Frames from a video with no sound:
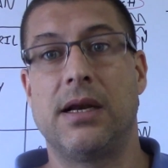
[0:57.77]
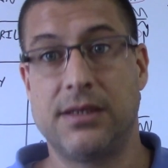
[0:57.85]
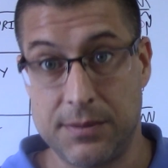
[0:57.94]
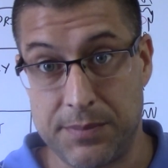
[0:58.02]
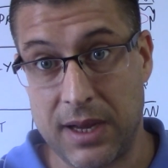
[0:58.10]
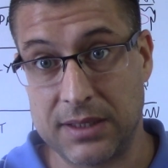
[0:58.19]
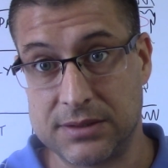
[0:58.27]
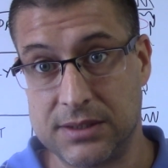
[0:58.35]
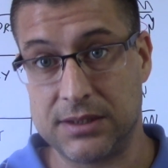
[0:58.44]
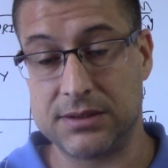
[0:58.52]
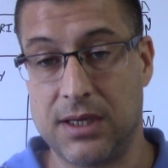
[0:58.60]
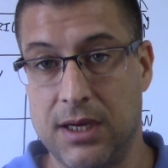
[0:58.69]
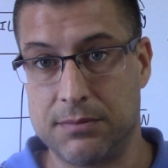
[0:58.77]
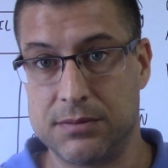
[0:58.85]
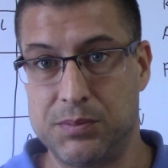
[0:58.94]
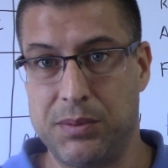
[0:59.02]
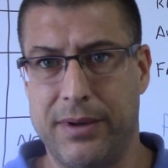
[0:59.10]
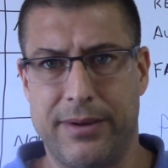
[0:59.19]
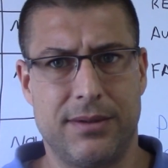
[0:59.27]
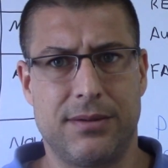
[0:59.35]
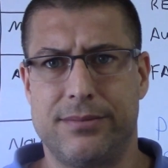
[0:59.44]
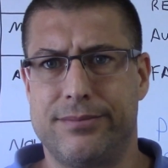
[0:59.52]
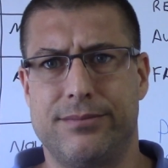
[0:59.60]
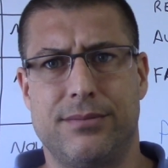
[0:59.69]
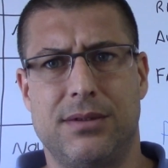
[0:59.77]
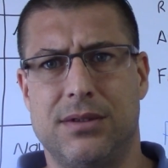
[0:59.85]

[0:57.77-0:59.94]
did pass the exams, but you